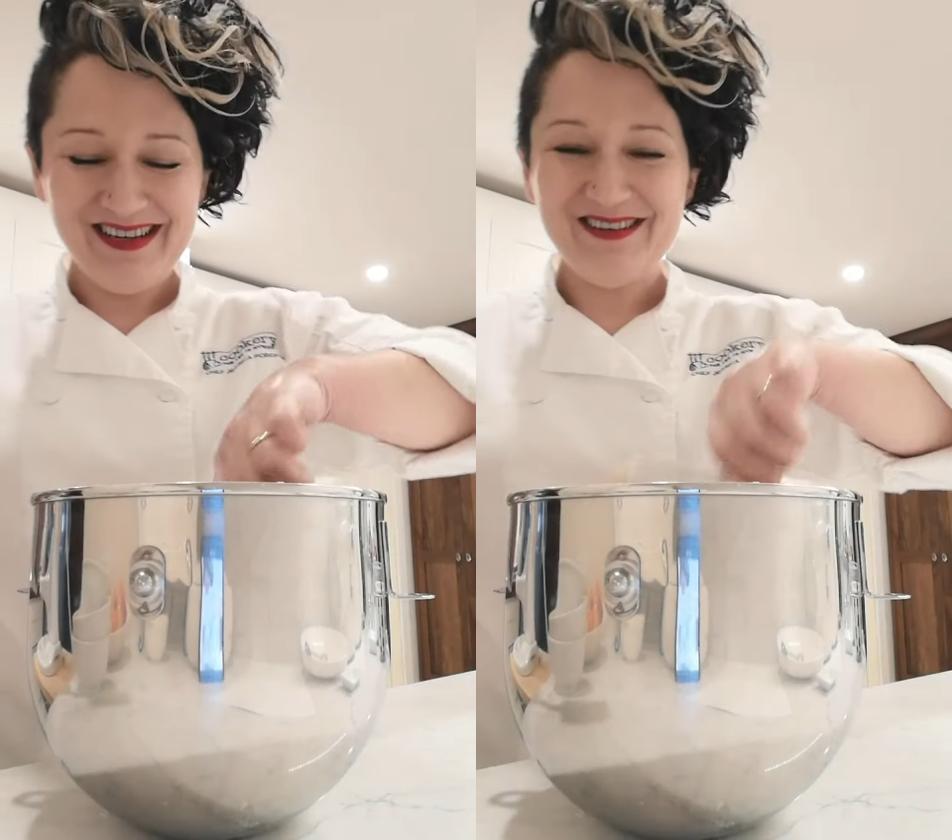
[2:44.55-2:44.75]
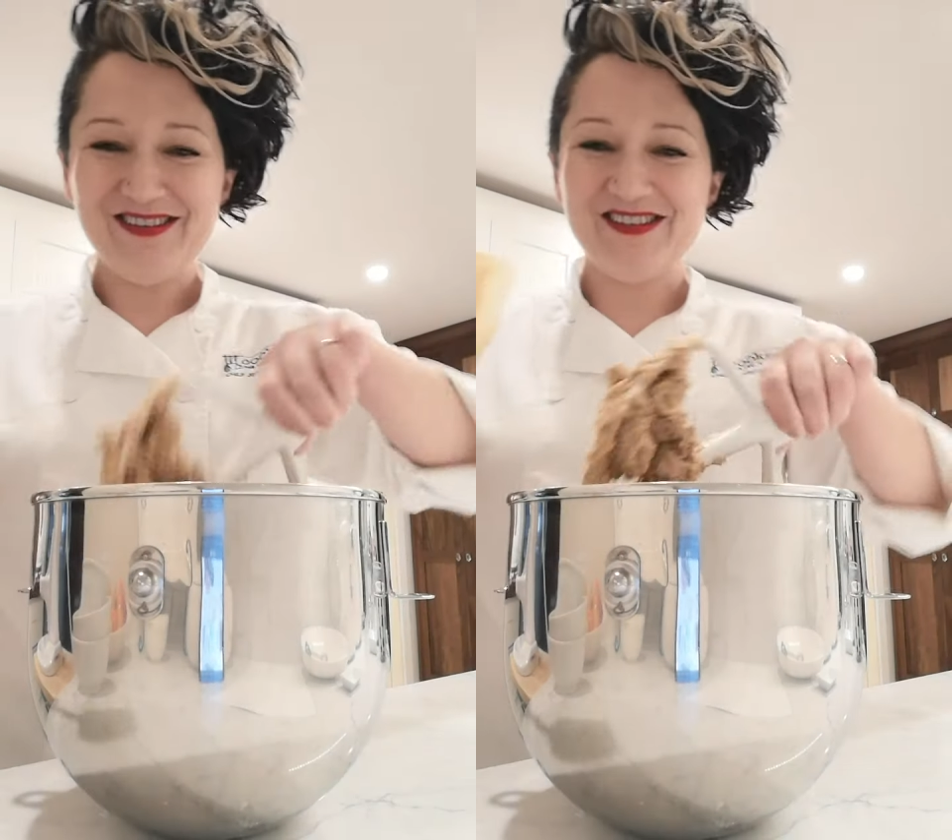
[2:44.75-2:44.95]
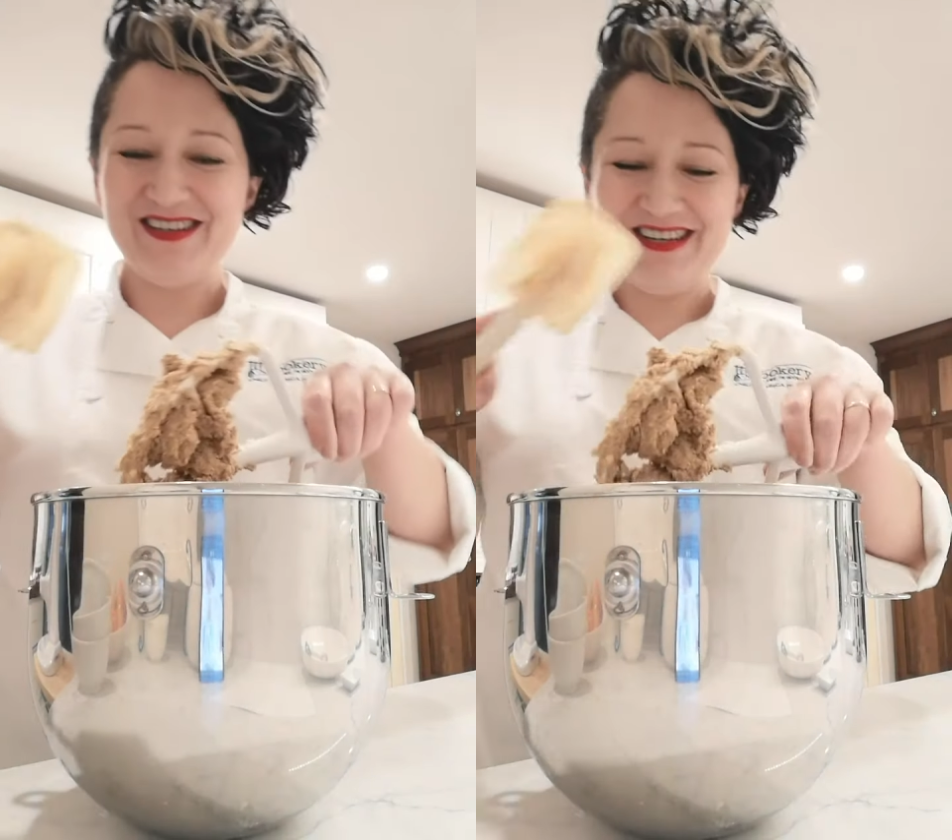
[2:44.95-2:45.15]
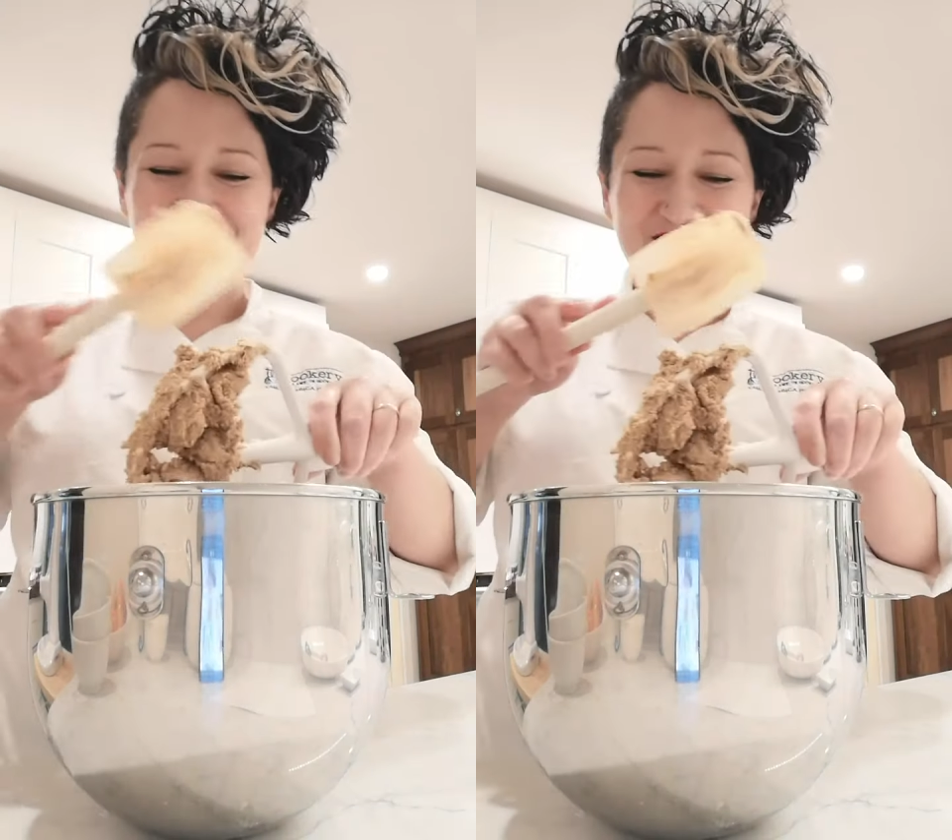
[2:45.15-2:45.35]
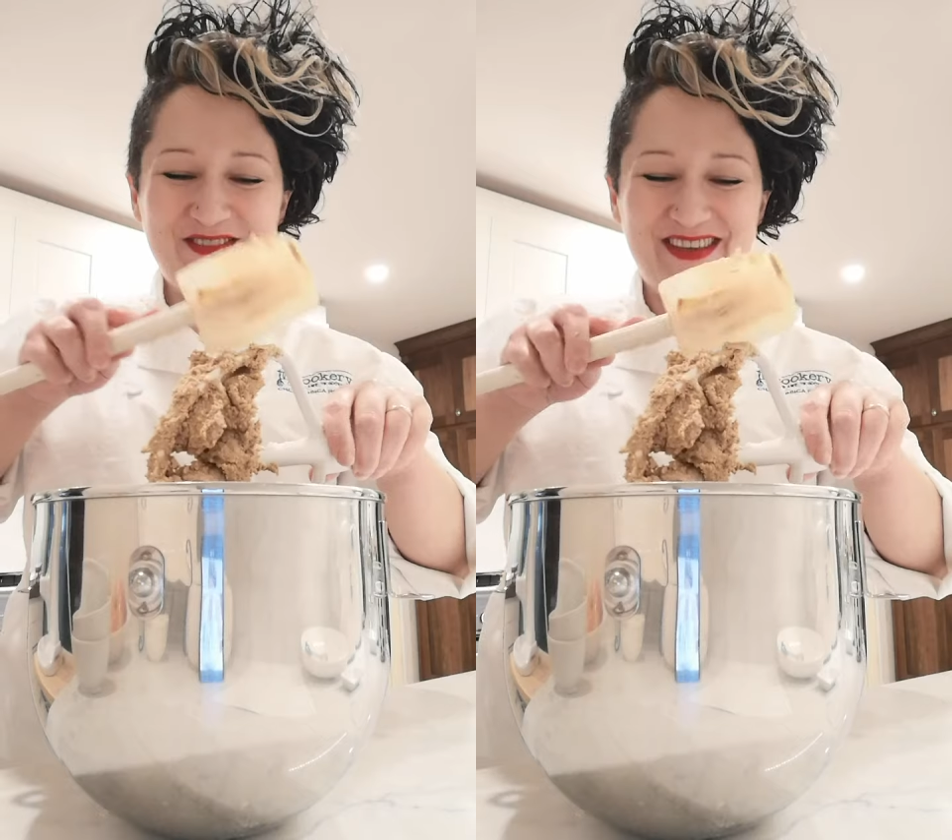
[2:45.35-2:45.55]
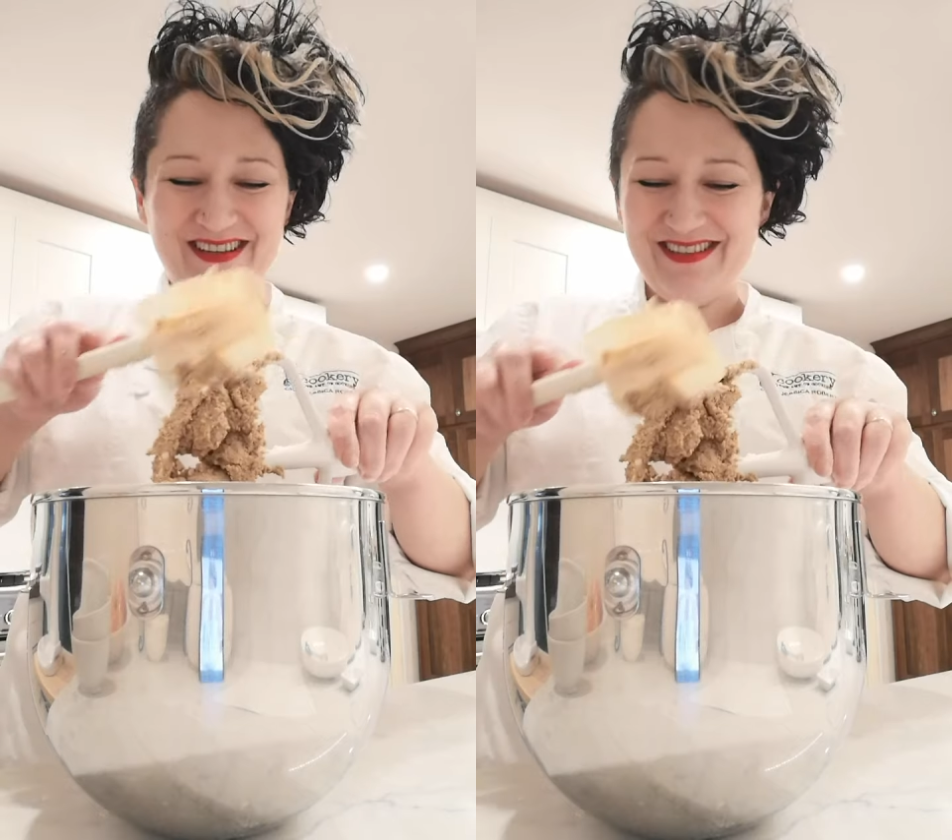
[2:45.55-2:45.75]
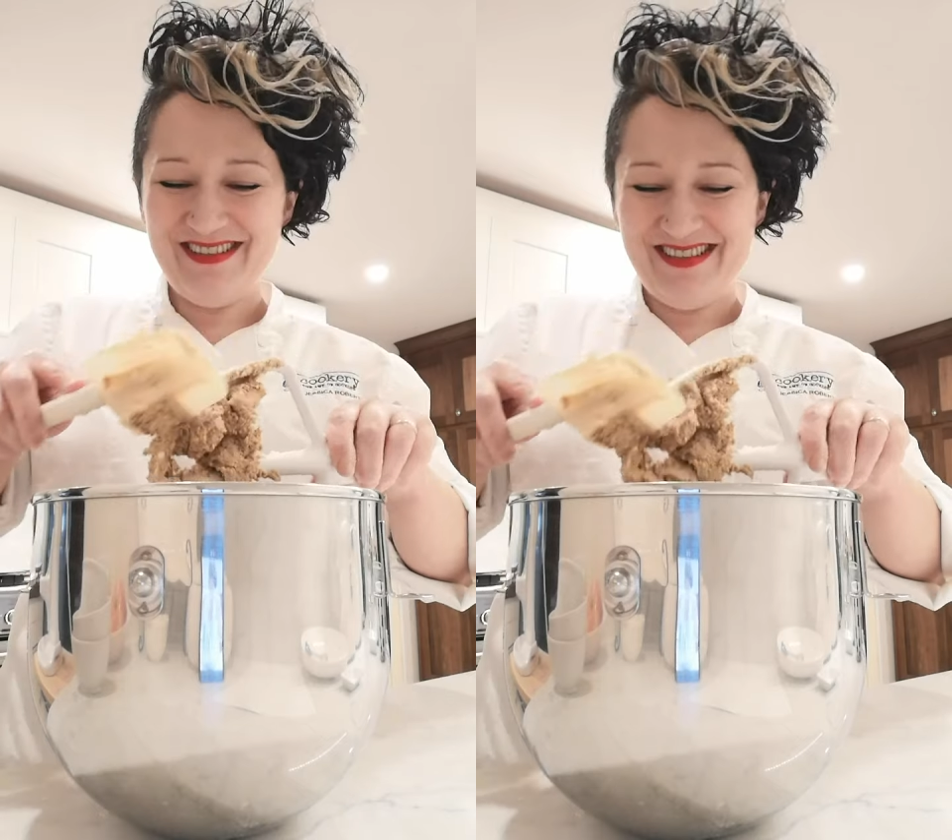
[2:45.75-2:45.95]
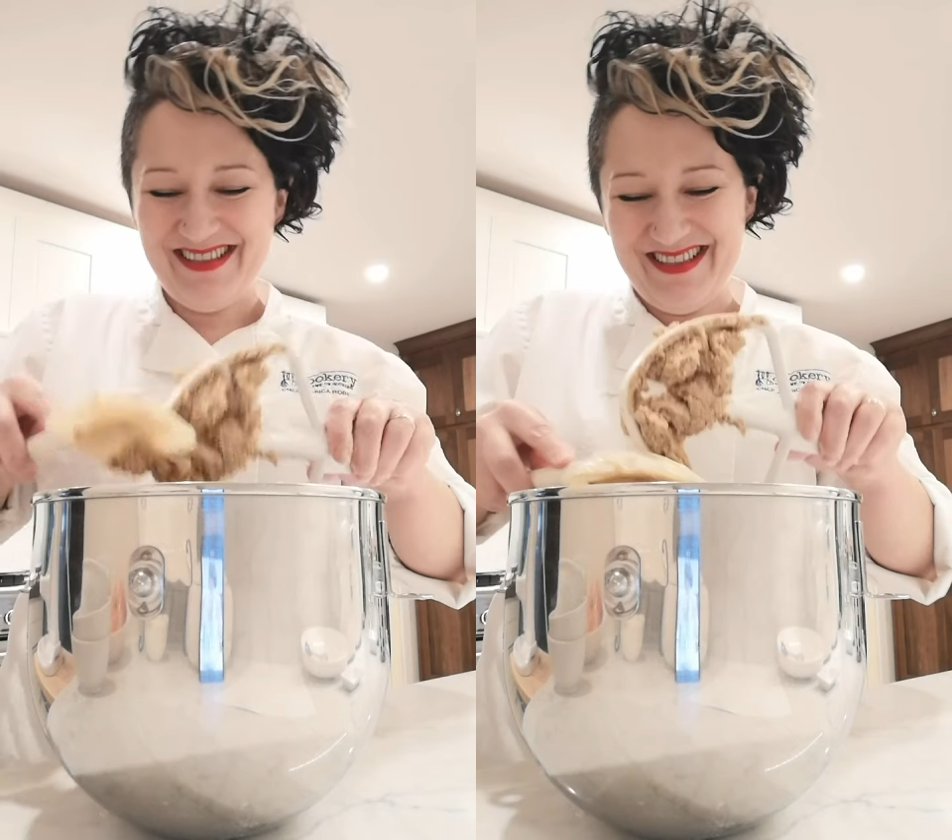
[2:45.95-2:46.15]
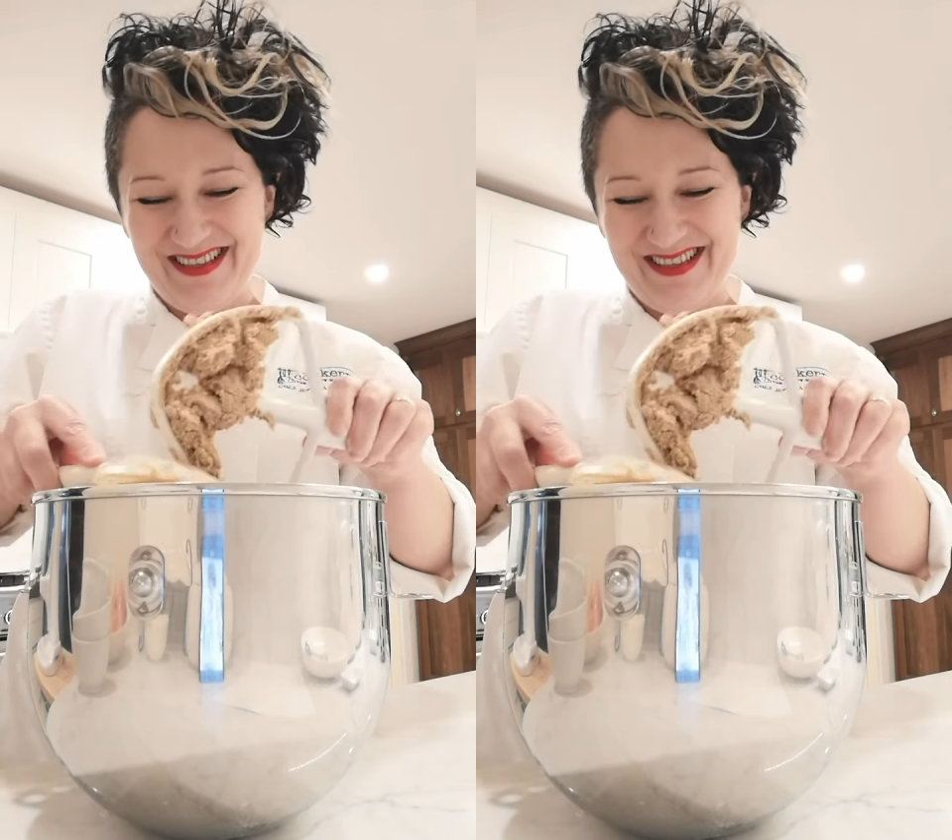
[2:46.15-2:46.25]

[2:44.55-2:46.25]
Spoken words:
Just going to give these